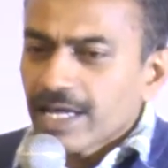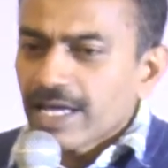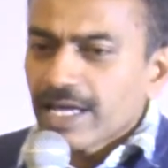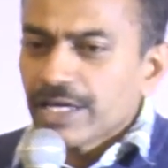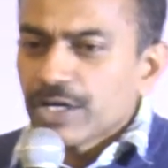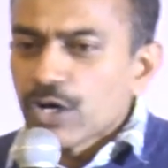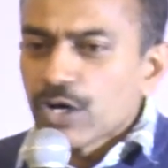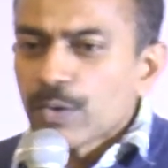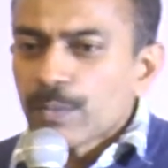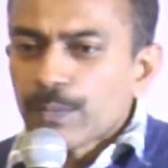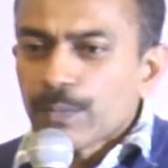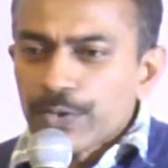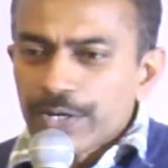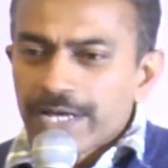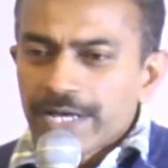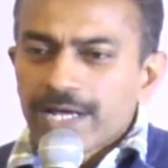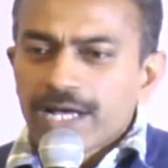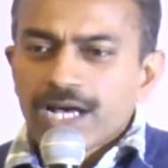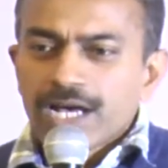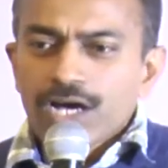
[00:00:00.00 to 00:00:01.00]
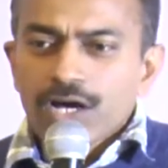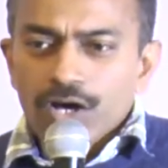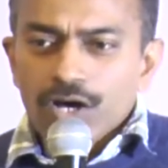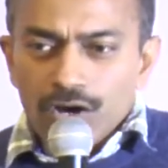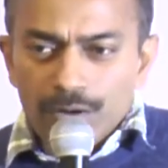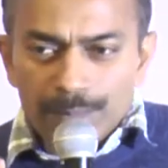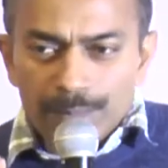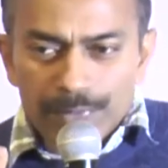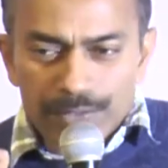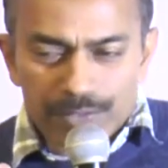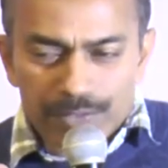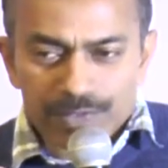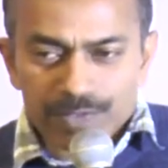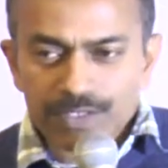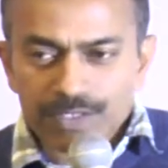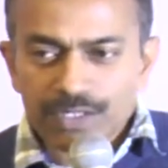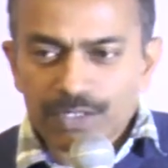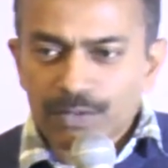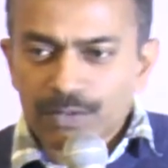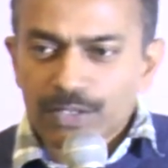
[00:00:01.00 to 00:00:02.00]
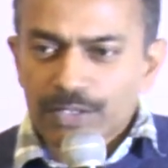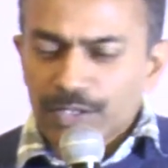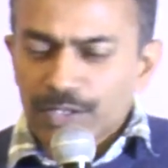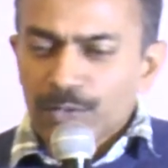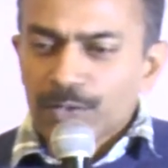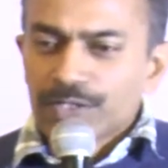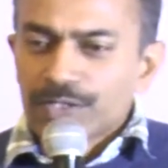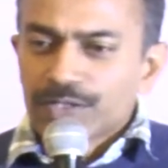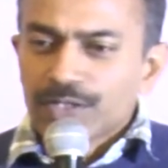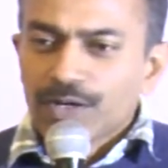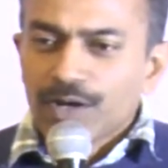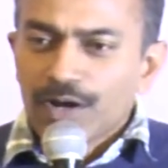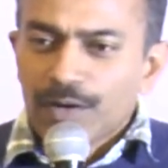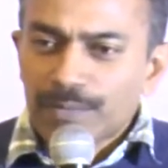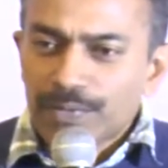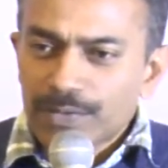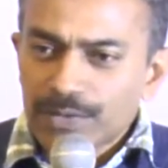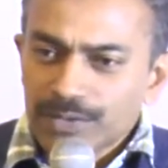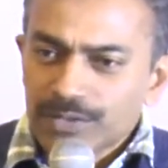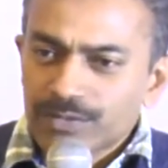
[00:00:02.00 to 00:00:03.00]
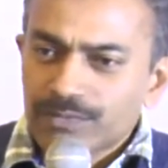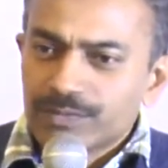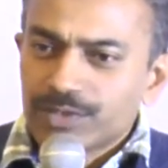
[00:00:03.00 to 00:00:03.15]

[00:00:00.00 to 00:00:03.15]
you know, put a compass. You know what is a compass?